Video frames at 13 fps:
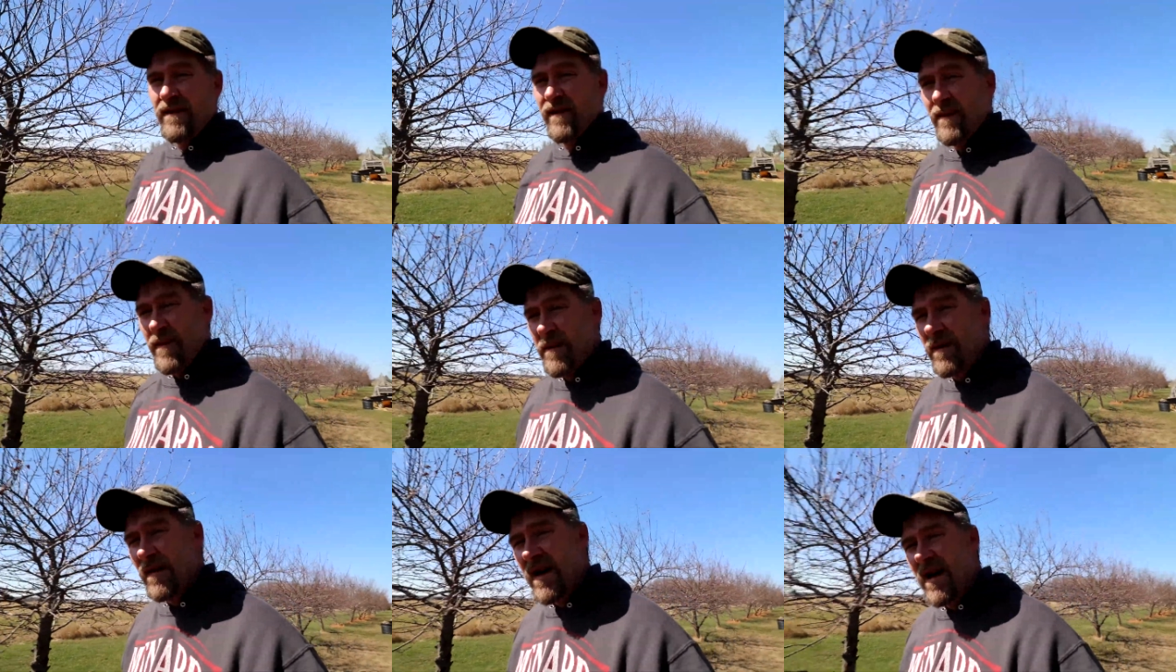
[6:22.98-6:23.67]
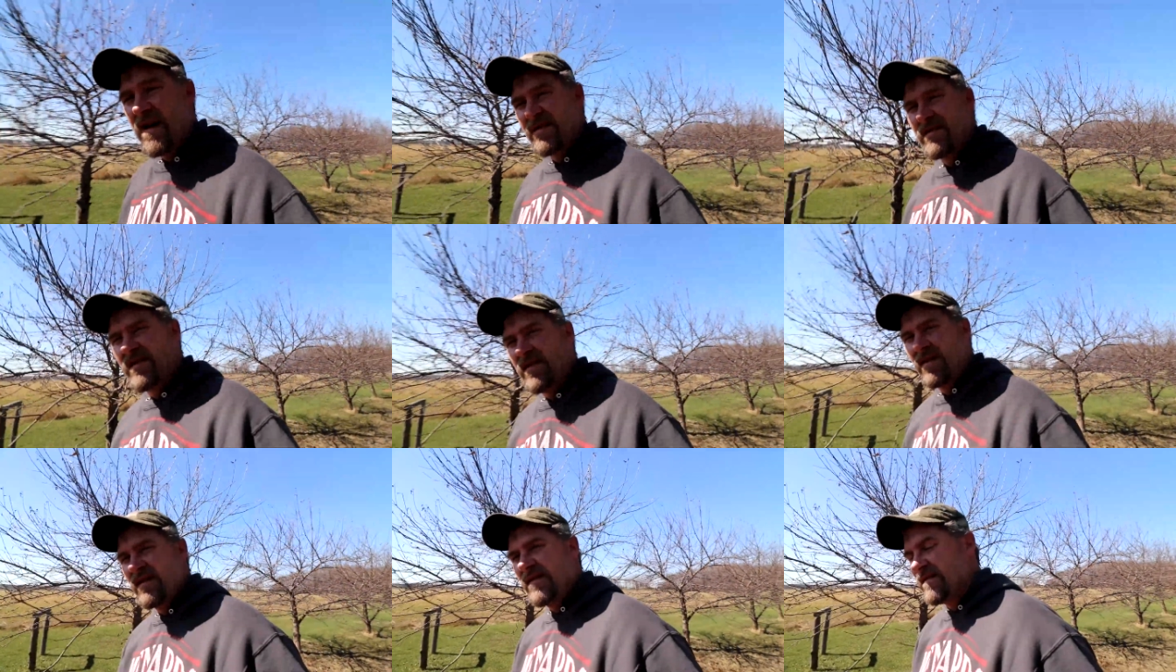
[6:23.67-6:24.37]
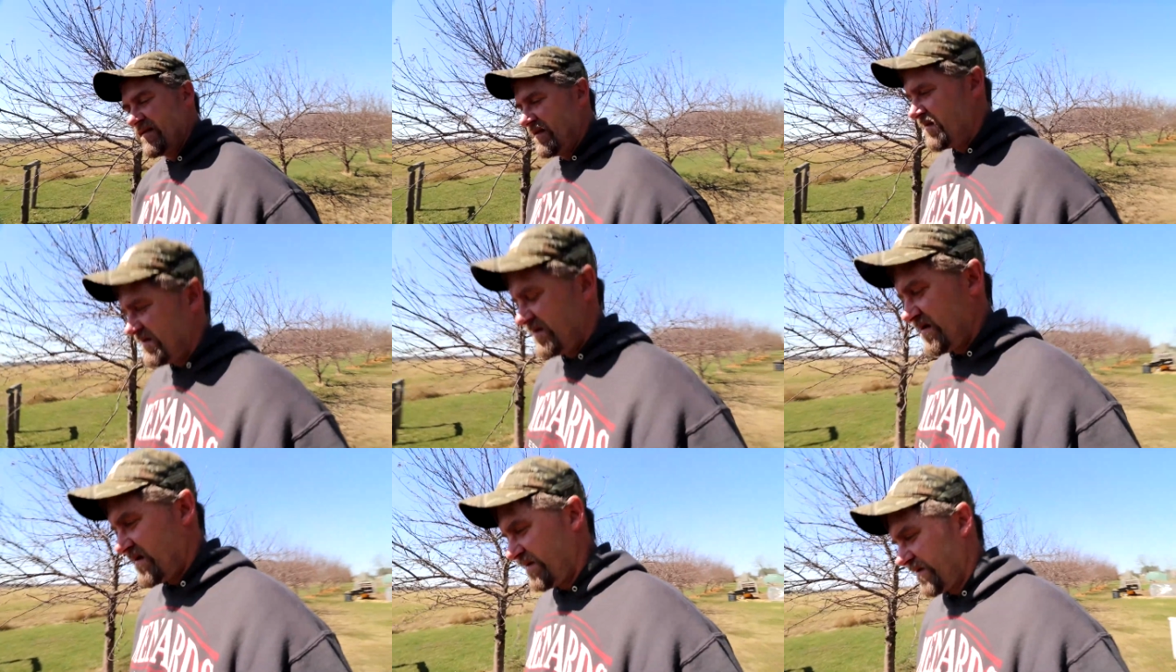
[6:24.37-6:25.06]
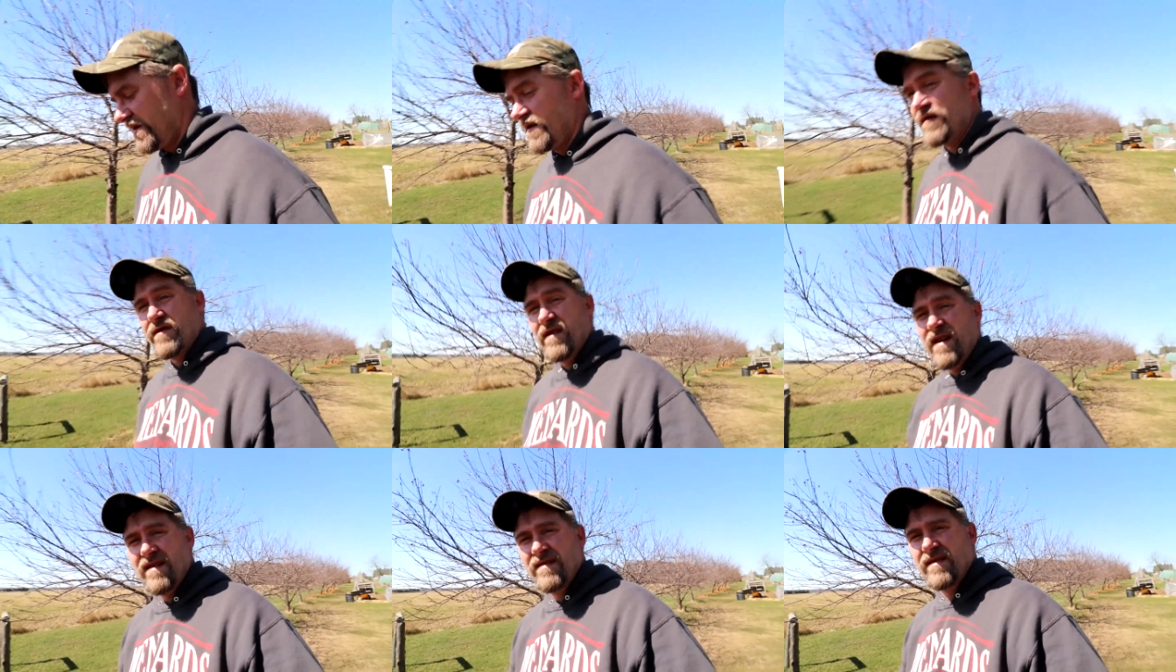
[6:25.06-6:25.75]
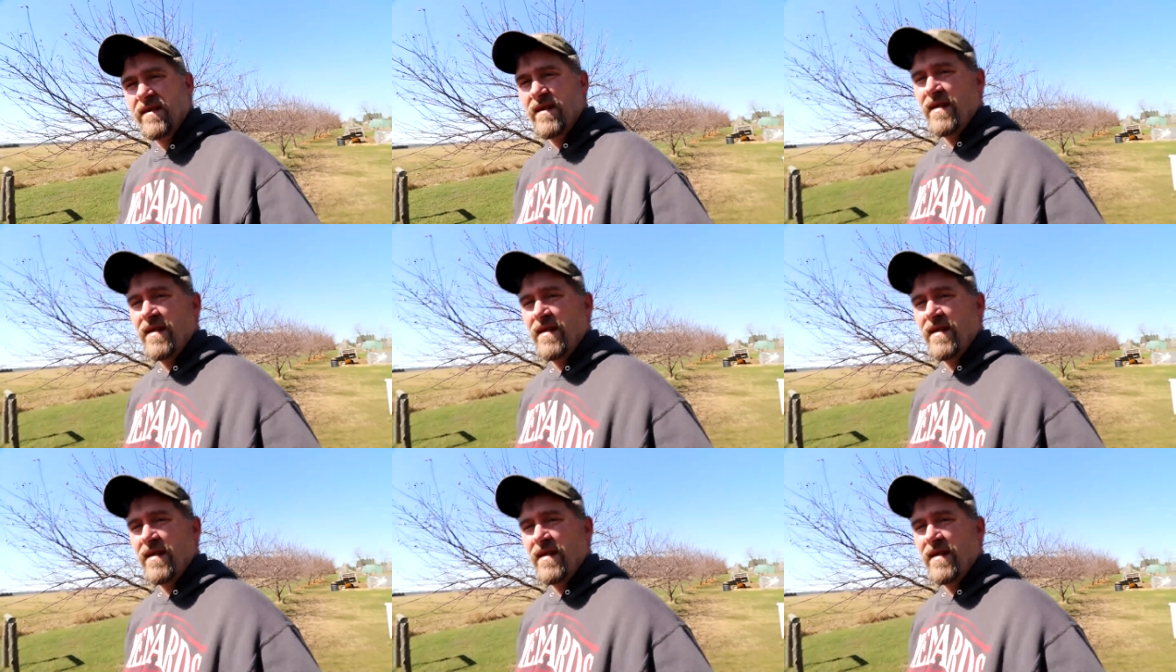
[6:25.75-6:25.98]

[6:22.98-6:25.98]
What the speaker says: Remember guys, for your trees,